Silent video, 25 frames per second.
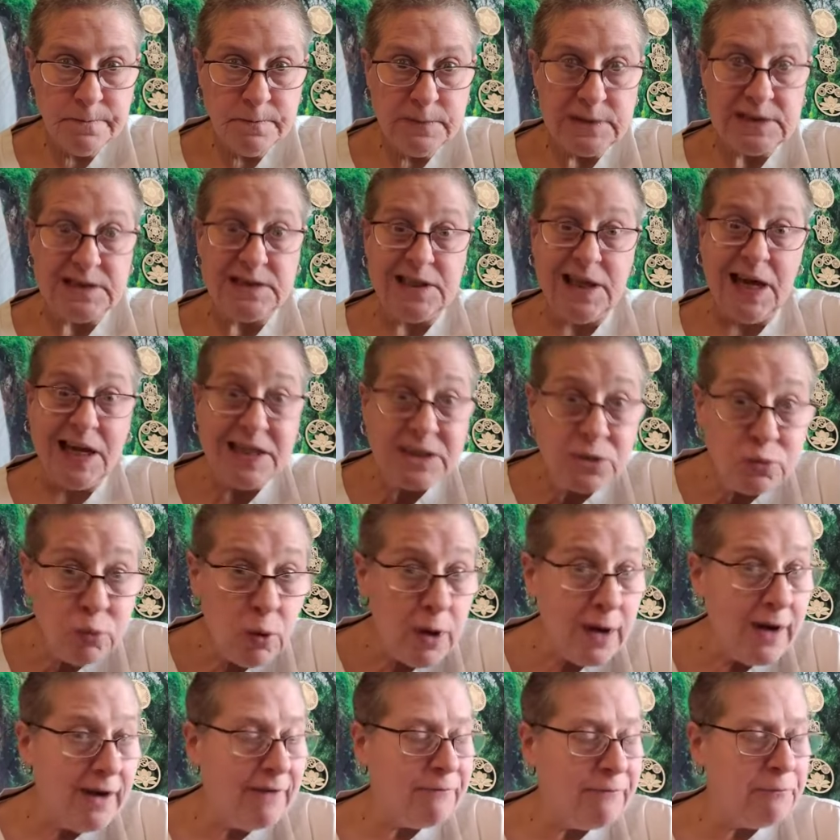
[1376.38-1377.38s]
And that's
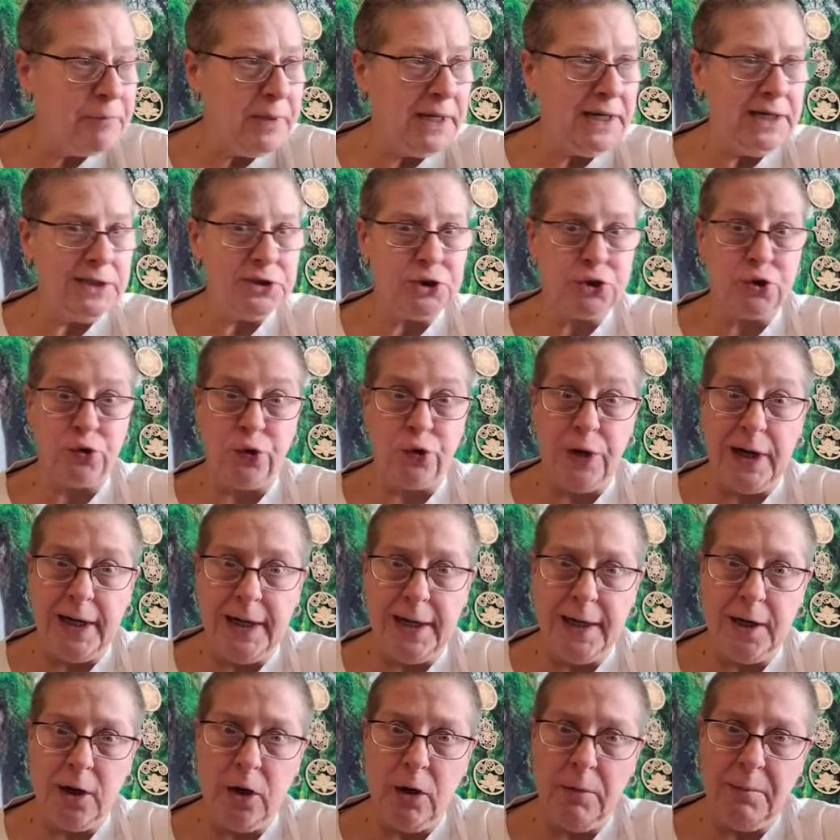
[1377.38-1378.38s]
why I've been in
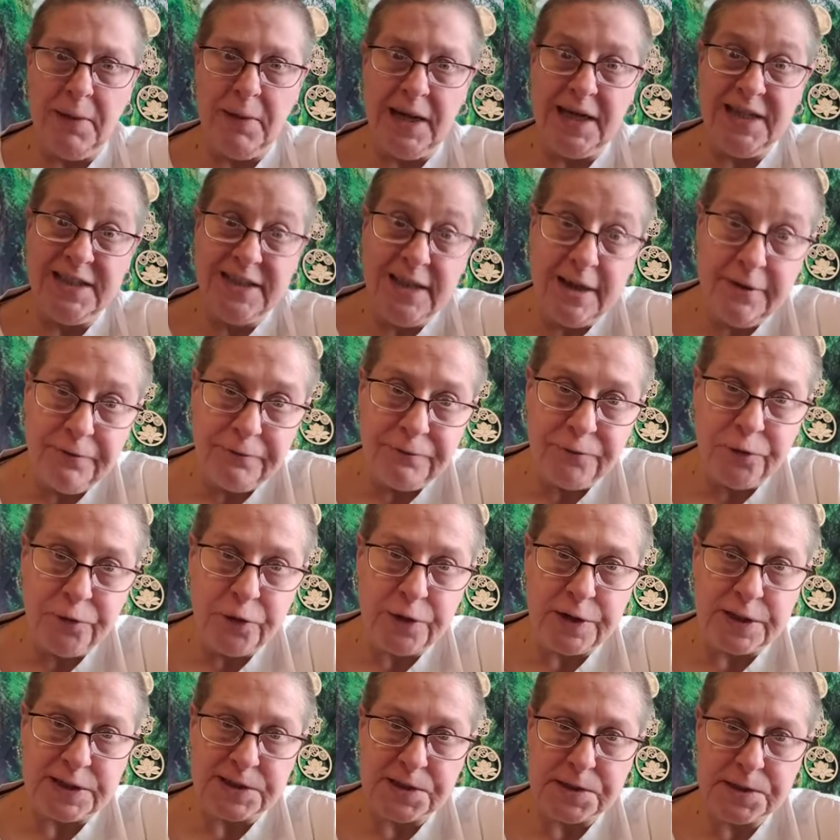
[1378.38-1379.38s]
training all my life for
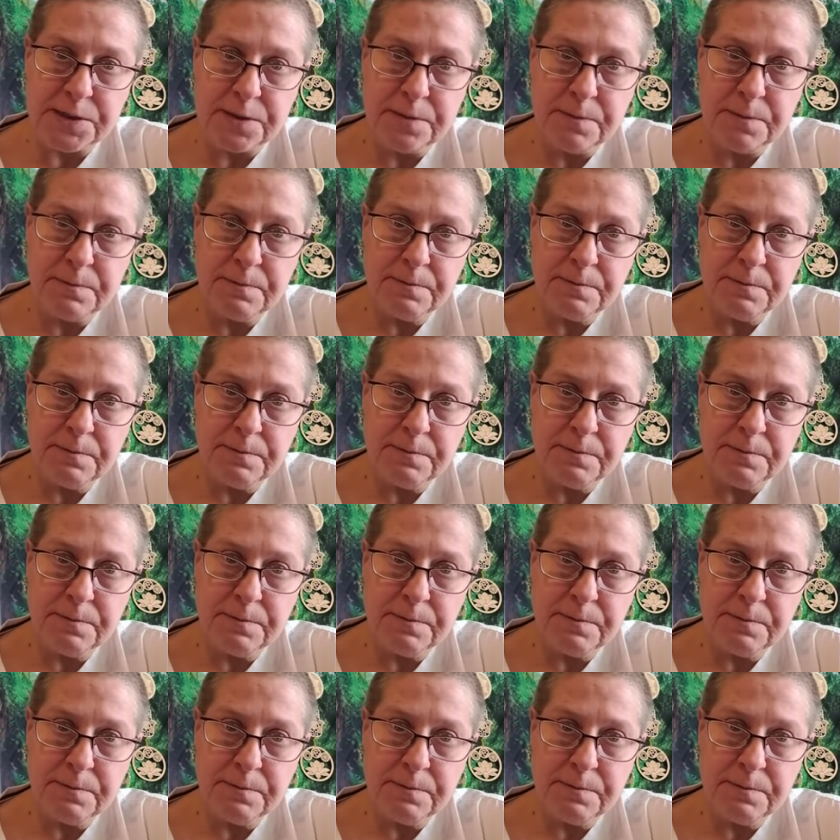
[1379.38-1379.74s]
this.